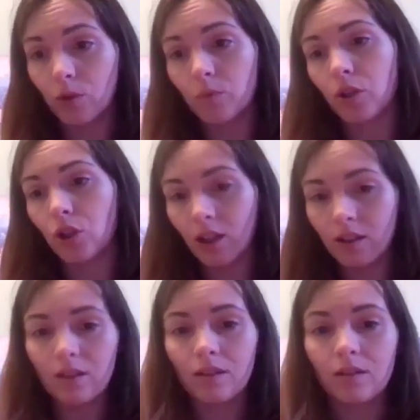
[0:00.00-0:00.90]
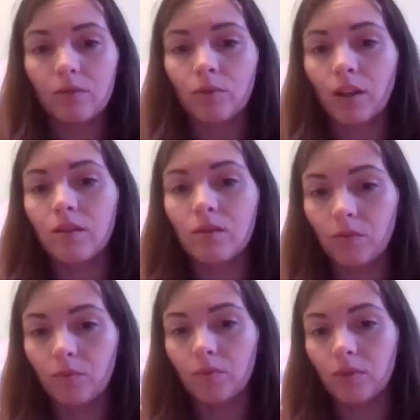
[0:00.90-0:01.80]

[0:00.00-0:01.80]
those machines, right?